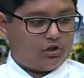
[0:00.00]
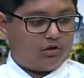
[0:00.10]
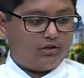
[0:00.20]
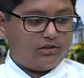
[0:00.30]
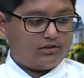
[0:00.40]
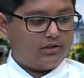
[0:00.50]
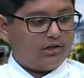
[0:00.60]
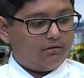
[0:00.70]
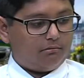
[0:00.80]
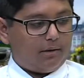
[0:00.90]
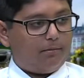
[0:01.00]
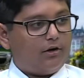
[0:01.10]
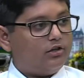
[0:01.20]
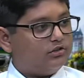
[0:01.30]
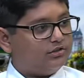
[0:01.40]
are is my
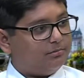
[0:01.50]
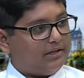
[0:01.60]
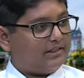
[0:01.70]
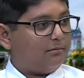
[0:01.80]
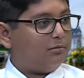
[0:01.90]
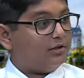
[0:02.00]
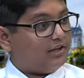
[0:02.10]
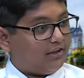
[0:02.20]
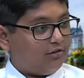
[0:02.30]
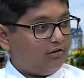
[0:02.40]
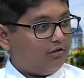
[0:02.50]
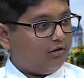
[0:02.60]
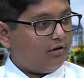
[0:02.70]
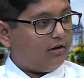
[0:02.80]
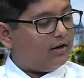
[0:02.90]
parents make them together,
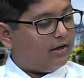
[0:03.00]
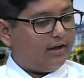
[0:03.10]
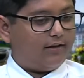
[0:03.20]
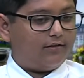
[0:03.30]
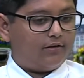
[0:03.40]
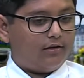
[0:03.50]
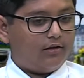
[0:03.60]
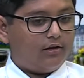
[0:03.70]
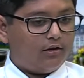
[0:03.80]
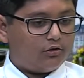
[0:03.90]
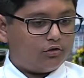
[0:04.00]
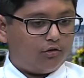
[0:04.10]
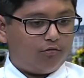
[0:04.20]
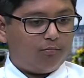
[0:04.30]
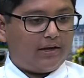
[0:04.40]
and so
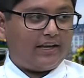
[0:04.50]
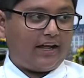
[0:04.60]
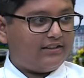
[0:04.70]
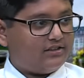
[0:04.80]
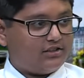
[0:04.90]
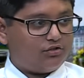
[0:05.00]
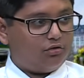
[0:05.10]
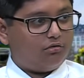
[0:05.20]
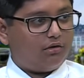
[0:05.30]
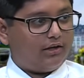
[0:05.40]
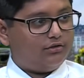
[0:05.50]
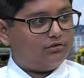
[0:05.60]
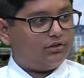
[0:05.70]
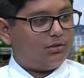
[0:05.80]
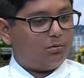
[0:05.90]
if my dad says no, I
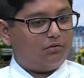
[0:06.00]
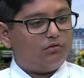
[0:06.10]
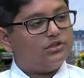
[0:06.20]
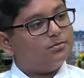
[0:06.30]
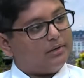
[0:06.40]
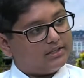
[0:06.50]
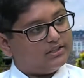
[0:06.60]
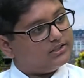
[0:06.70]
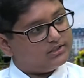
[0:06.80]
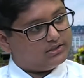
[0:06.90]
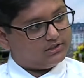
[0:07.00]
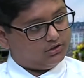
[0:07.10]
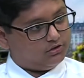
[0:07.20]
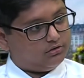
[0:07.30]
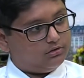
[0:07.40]
usually will respect his
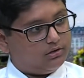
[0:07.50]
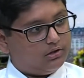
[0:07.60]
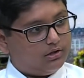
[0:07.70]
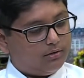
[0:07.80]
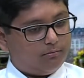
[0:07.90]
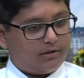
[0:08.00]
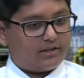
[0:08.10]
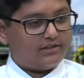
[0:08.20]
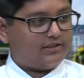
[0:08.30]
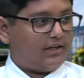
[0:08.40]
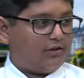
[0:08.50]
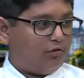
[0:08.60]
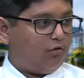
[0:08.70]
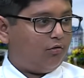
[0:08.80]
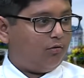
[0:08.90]
decision, because I
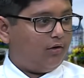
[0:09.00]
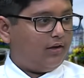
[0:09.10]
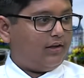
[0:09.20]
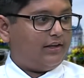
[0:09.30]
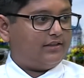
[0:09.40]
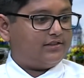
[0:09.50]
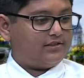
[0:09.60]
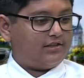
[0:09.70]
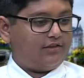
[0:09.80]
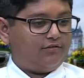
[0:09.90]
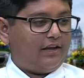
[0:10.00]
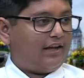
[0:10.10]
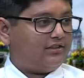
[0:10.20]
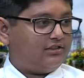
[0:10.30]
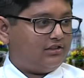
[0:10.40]
know it's if
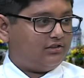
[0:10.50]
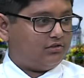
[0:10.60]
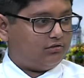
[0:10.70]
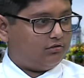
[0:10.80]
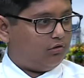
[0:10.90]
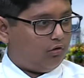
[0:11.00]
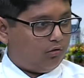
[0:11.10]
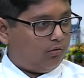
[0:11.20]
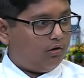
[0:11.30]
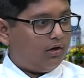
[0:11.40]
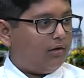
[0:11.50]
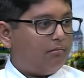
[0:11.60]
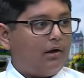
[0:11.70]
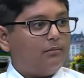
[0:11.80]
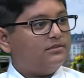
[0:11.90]
dad says no,
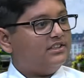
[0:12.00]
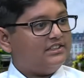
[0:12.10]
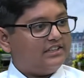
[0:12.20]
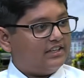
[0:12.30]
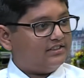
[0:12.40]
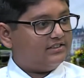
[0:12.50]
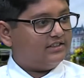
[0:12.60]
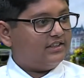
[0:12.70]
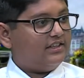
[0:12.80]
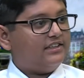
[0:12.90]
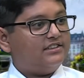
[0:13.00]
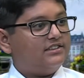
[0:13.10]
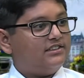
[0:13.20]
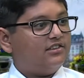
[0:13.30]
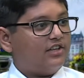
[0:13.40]
mom says yes, it's
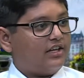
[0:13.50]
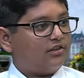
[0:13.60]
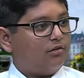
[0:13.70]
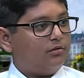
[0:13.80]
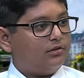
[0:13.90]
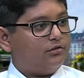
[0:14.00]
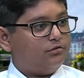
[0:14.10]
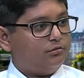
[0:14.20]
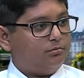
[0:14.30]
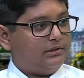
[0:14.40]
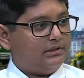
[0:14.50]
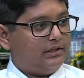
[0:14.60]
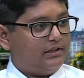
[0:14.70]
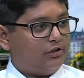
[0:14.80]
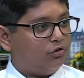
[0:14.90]
still not going to
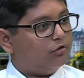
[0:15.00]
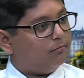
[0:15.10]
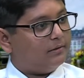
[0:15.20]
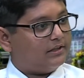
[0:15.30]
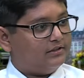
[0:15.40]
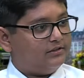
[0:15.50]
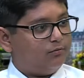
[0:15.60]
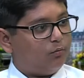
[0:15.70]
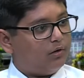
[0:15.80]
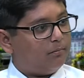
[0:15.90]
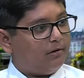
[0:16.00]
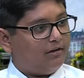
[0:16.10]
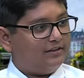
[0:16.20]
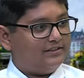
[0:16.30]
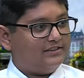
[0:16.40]
be any good, because if one
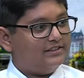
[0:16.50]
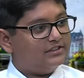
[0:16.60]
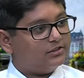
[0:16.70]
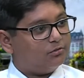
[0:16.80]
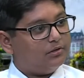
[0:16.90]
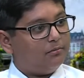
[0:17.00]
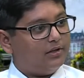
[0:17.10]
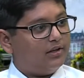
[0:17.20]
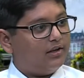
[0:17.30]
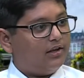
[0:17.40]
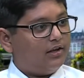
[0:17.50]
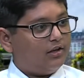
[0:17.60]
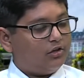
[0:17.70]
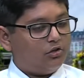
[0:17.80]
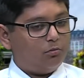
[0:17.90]
parent is in disagreement,
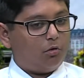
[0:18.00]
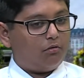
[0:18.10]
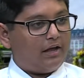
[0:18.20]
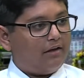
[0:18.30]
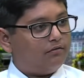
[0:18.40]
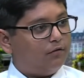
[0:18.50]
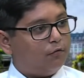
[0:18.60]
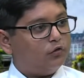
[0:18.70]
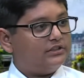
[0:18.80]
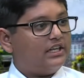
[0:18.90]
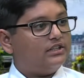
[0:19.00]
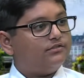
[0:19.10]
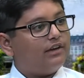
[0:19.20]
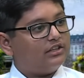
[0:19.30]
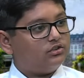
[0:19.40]
you won't have the full
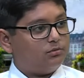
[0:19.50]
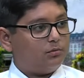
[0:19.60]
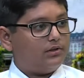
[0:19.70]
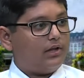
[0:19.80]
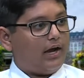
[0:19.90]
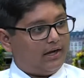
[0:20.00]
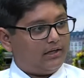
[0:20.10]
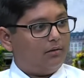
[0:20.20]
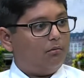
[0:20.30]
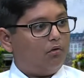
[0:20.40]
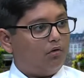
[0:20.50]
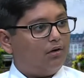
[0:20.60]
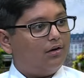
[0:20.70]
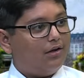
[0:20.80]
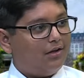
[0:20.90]
satisfaction with the item
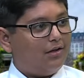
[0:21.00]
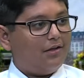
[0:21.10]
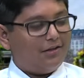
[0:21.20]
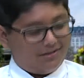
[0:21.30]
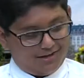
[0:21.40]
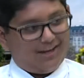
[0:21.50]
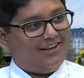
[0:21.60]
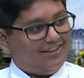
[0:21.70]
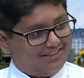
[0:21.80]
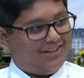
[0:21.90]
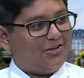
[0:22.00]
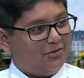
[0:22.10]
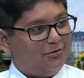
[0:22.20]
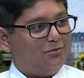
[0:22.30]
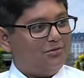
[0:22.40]
or thing
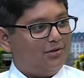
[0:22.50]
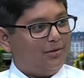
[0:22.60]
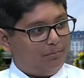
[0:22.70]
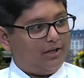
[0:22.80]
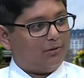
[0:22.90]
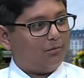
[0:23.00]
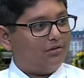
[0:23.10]
you're doing or playing with.